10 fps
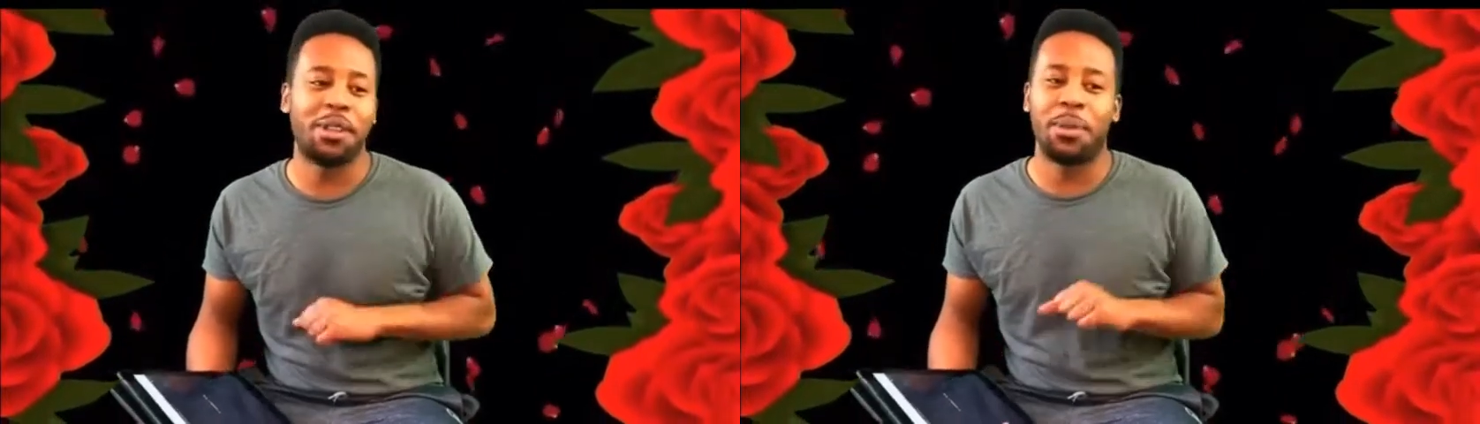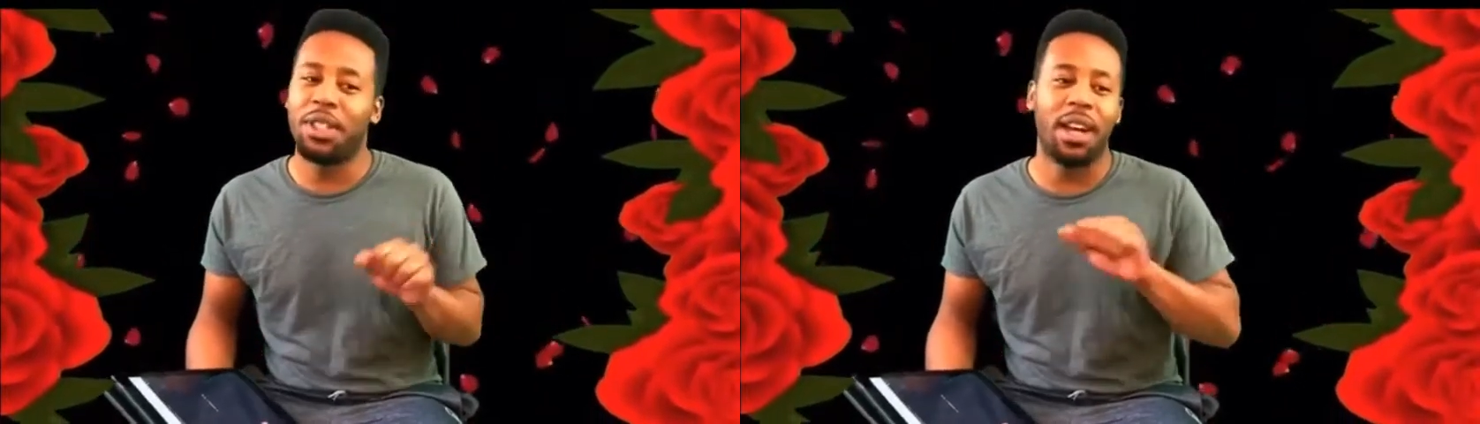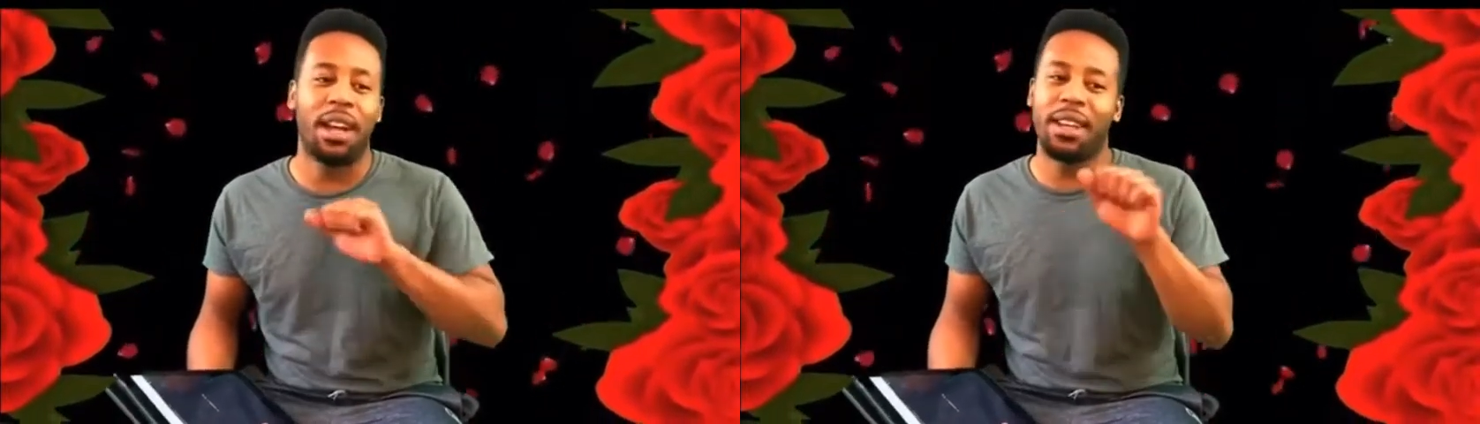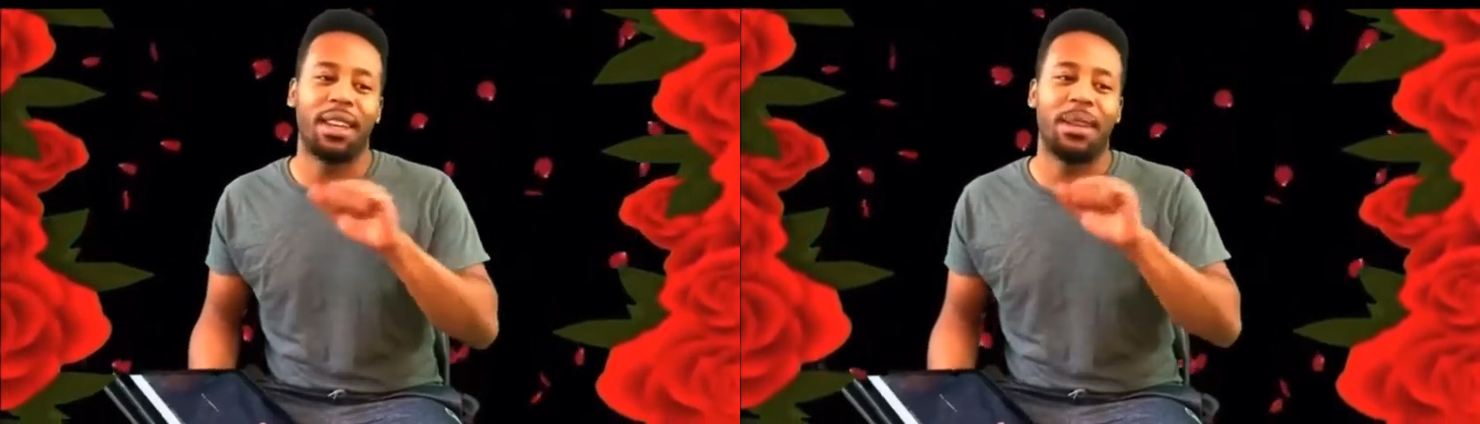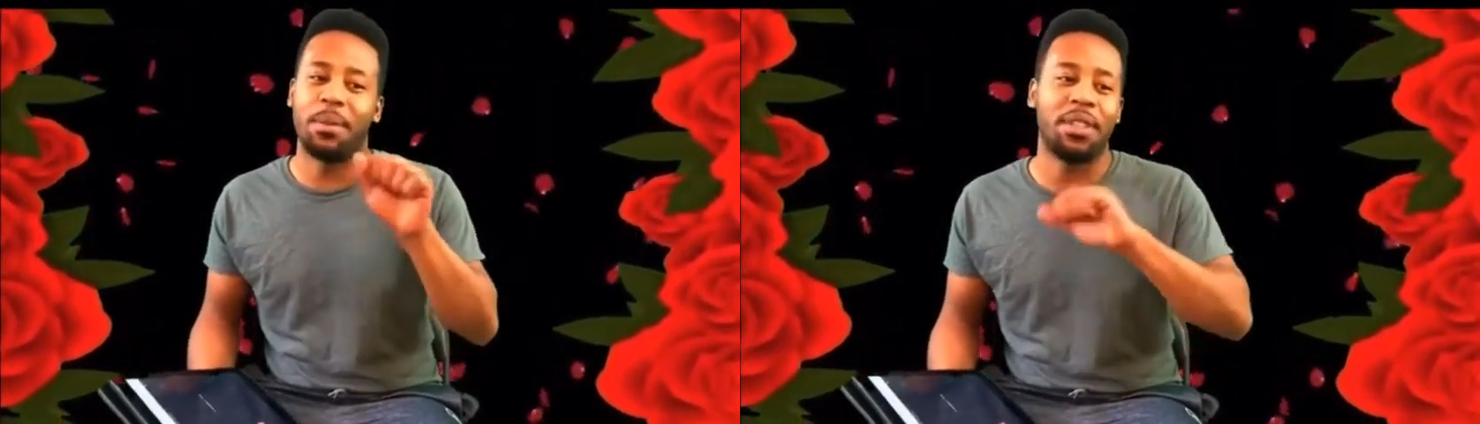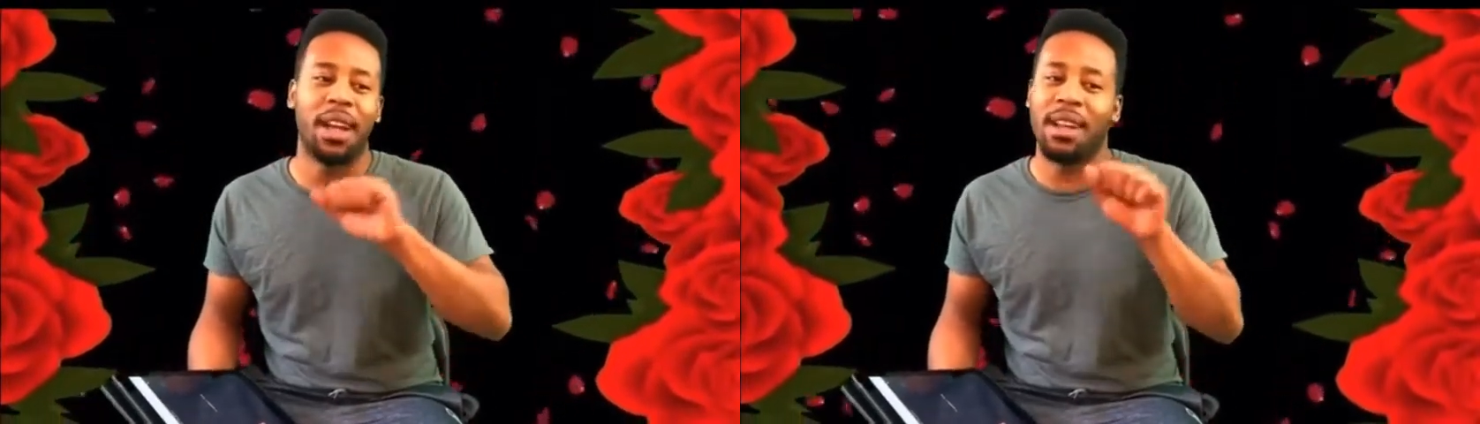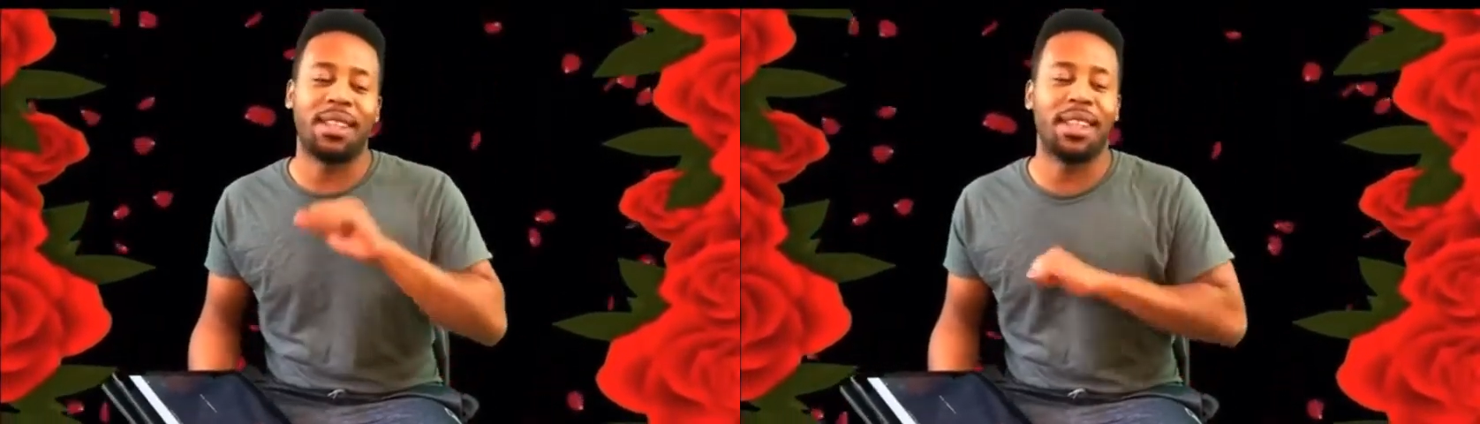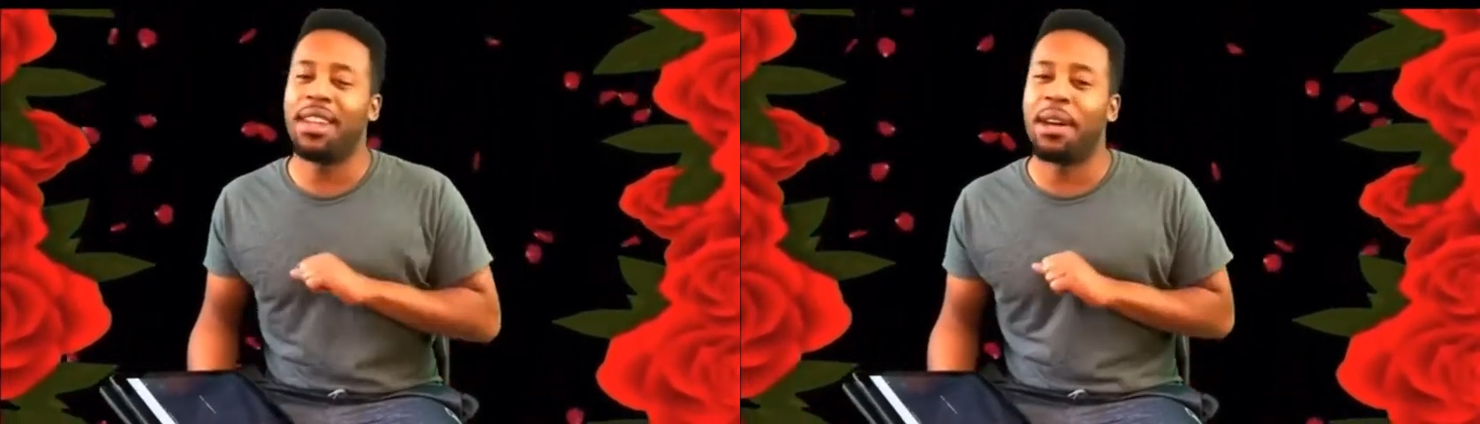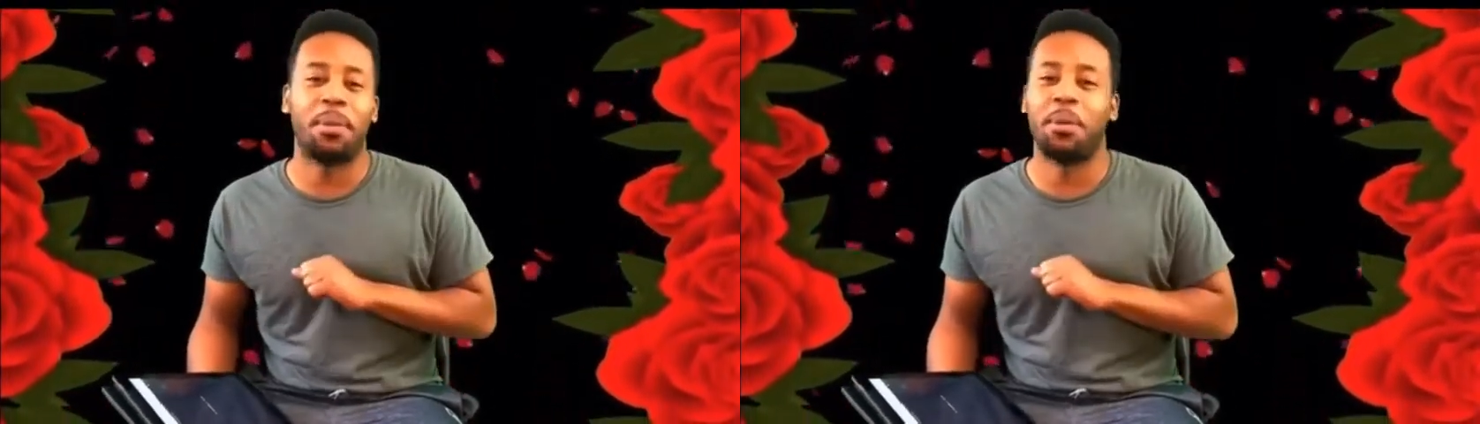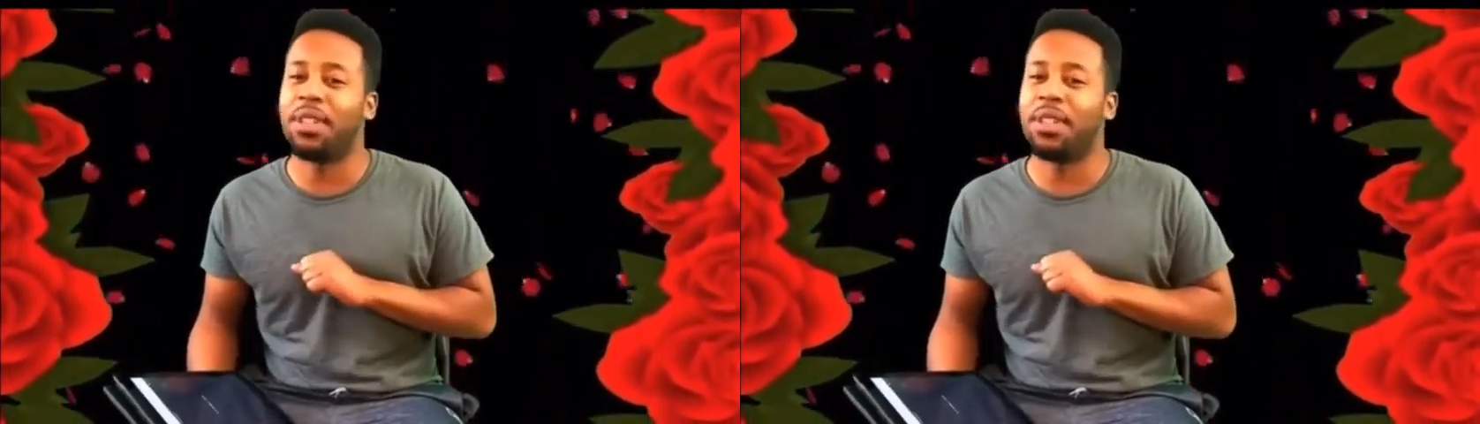and we trying to tee up.